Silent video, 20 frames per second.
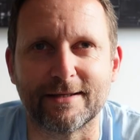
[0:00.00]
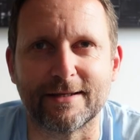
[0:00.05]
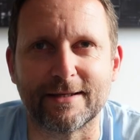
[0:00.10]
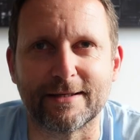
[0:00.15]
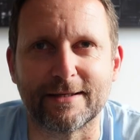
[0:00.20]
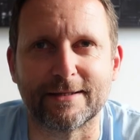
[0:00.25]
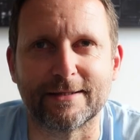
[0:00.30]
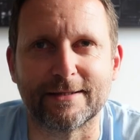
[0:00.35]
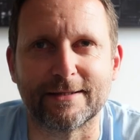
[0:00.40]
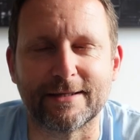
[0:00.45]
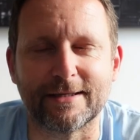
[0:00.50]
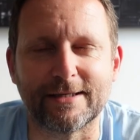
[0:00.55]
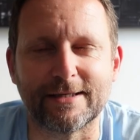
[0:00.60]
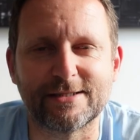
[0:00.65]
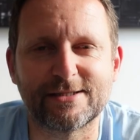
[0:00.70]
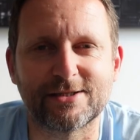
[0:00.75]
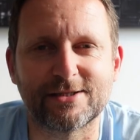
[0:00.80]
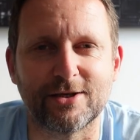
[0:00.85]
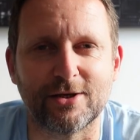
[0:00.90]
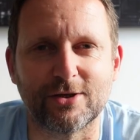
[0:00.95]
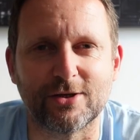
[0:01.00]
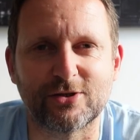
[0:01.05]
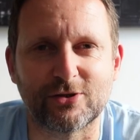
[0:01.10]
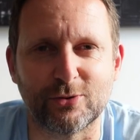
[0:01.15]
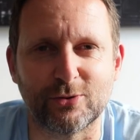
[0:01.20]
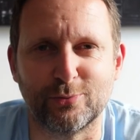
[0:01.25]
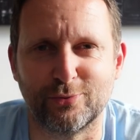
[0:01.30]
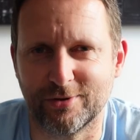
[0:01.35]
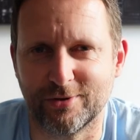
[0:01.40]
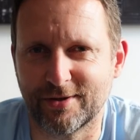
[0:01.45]
and I saw
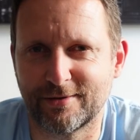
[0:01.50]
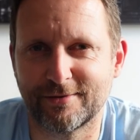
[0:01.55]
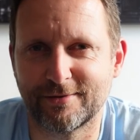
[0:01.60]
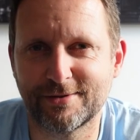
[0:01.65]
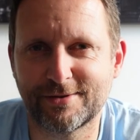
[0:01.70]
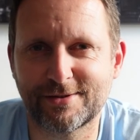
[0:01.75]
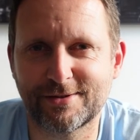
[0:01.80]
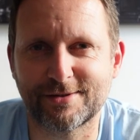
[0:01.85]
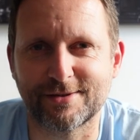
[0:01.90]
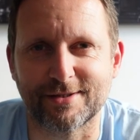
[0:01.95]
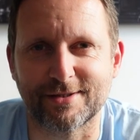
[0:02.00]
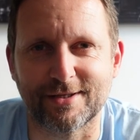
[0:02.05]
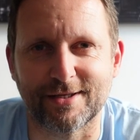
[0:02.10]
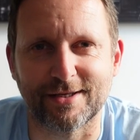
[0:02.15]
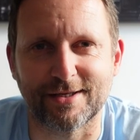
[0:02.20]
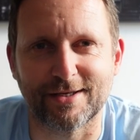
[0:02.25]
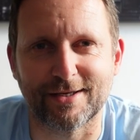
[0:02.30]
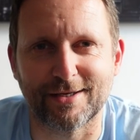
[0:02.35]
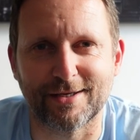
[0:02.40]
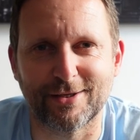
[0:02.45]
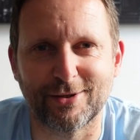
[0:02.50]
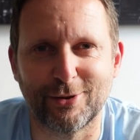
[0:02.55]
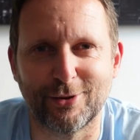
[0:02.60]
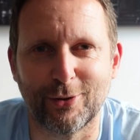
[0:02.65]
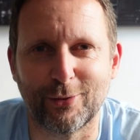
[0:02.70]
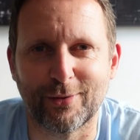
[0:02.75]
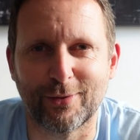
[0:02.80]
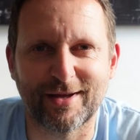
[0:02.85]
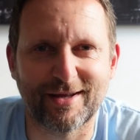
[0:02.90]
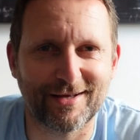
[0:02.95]
two brothers
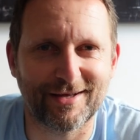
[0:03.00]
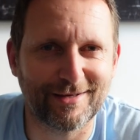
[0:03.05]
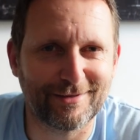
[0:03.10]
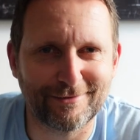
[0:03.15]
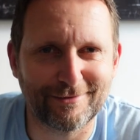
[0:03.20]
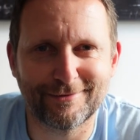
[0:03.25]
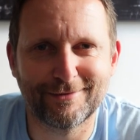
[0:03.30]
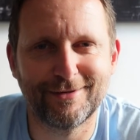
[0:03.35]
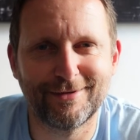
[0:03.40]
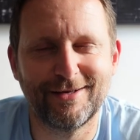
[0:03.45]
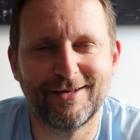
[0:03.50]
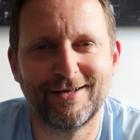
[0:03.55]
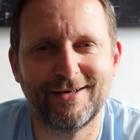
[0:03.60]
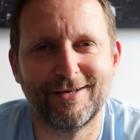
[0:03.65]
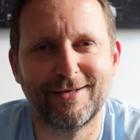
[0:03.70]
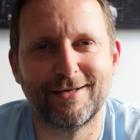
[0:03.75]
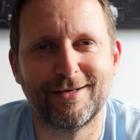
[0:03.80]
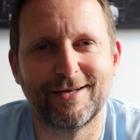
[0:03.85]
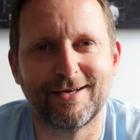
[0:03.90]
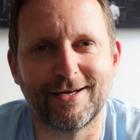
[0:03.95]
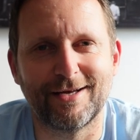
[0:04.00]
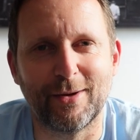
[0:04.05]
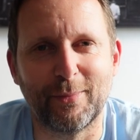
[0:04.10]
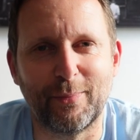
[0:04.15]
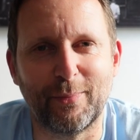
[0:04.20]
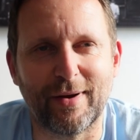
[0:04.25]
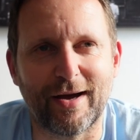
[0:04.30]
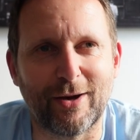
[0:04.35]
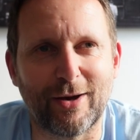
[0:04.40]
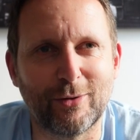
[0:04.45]
going
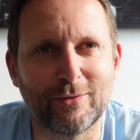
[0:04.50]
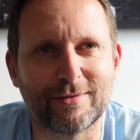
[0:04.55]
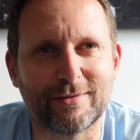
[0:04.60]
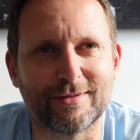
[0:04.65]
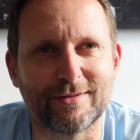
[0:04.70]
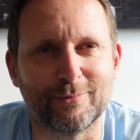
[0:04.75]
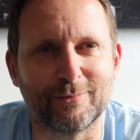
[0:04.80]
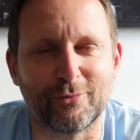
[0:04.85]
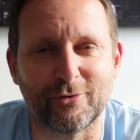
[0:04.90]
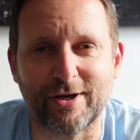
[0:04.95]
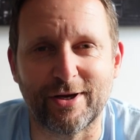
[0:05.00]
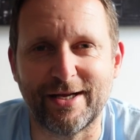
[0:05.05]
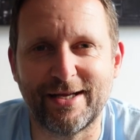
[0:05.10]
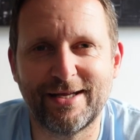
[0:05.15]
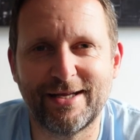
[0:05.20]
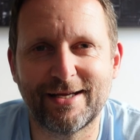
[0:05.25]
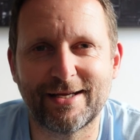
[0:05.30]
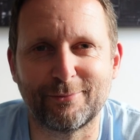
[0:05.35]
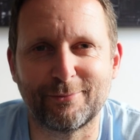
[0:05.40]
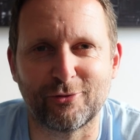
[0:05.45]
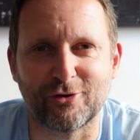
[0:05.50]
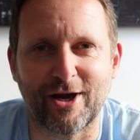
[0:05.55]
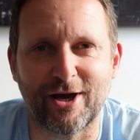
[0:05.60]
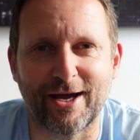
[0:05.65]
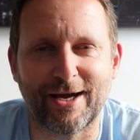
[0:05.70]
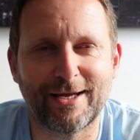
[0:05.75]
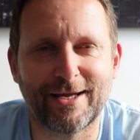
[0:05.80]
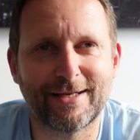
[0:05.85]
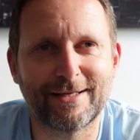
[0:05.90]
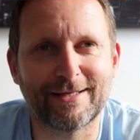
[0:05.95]
about, Brady and
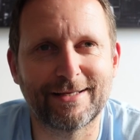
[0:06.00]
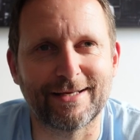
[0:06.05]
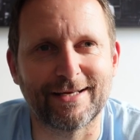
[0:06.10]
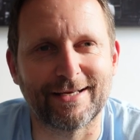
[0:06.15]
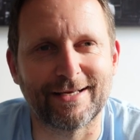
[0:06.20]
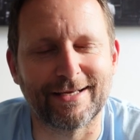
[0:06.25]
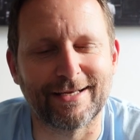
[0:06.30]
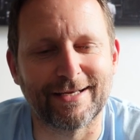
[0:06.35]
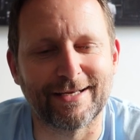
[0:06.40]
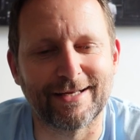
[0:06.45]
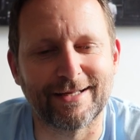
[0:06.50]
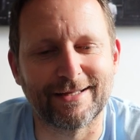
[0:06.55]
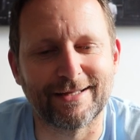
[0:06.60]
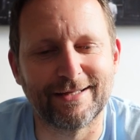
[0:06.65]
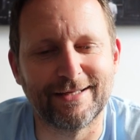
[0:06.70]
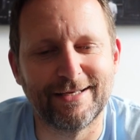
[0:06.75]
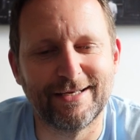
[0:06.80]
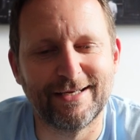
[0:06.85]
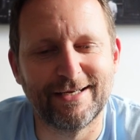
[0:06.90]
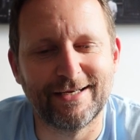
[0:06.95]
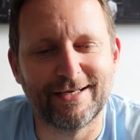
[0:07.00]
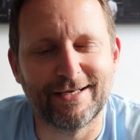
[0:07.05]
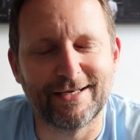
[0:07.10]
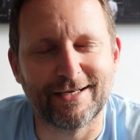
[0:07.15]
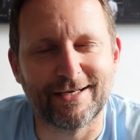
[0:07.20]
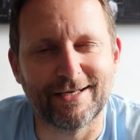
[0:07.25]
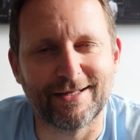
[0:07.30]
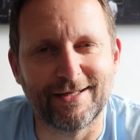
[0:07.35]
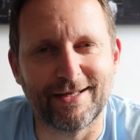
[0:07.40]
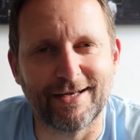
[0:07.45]
Brian, and
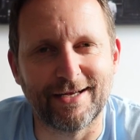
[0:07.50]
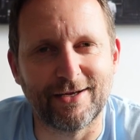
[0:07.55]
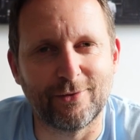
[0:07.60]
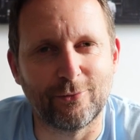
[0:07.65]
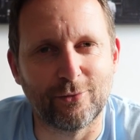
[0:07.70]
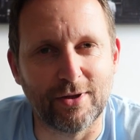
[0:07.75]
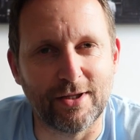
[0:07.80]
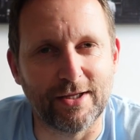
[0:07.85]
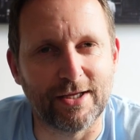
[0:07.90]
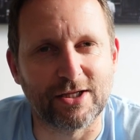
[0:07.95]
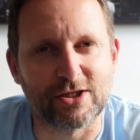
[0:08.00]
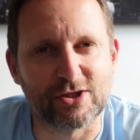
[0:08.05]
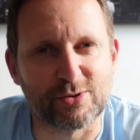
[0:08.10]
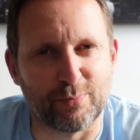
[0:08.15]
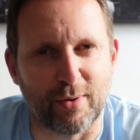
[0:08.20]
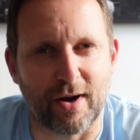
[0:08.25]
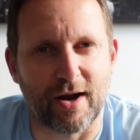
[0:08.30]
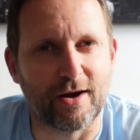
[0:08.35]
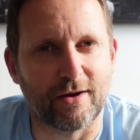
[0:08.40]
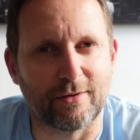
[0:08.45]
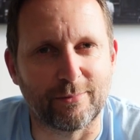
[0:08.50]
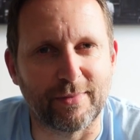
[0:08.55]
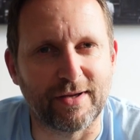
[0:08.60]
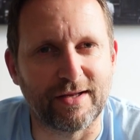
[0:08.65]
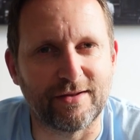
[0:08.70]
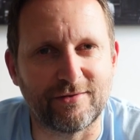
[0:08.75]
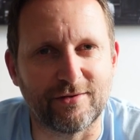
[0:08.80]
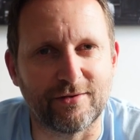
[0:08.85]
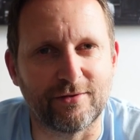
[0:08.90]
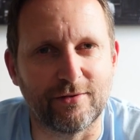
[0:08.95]
they really inspired
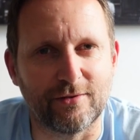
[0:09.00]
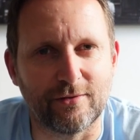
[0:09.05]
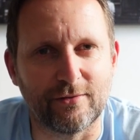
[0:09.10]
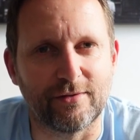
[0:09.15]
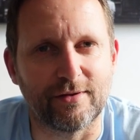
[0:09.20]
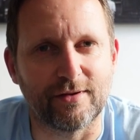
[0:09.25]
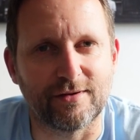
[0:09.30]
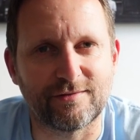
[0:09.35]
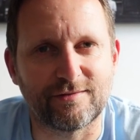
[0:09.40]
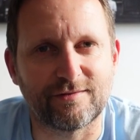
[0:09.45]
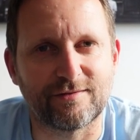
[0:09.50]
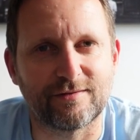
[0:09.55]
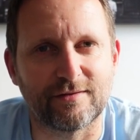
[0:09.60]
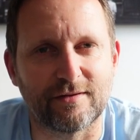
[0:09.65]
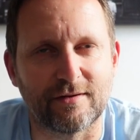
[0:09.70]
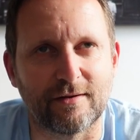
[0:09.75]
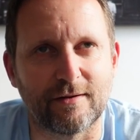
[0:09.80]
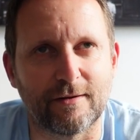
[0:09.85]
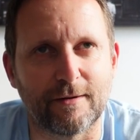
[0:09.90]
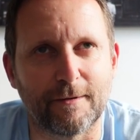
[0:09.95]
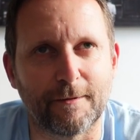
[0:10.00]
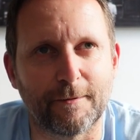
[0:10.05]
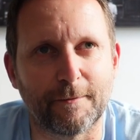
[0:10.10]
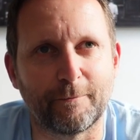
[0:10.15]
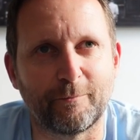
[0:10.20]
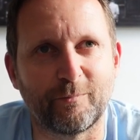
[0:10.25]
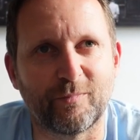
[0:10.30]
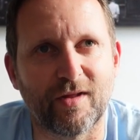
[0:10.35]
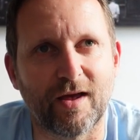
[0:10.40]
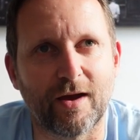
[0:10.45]
me to do this.
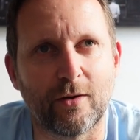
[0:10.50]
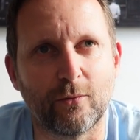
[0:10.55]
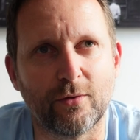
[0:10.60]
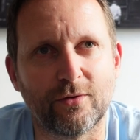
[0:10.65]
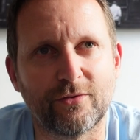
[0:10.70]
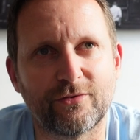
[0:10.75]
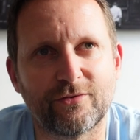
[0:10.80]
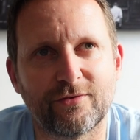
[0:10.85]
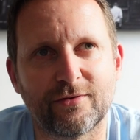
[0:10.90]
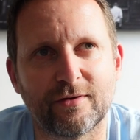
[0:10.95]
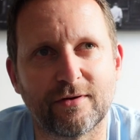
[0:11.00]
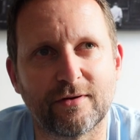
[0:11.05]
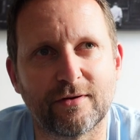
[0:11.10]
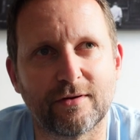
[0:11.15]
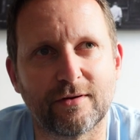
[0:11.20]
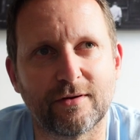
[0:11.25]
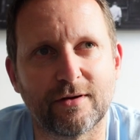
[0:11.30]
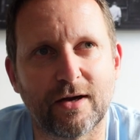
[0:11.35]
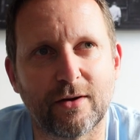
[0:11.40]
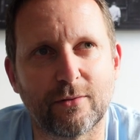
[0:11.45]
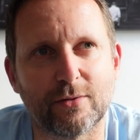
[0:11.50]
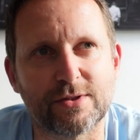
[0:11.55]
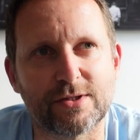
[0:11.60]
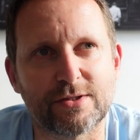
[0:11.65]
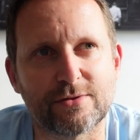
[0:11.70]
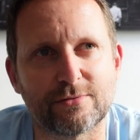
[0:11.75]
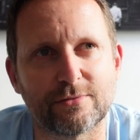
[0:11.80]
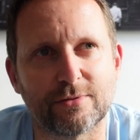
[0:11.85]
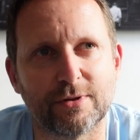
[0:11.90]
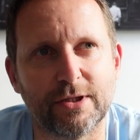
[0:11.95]
I was
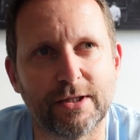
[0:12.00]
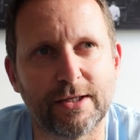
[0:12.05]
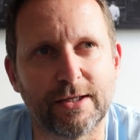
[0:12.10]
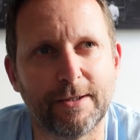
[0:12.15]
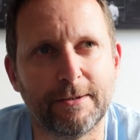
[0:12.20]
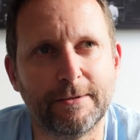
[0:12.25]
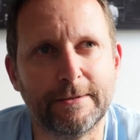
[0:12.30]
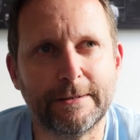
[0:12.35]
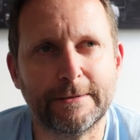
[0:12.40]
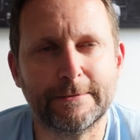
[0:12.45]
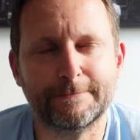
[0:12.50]
really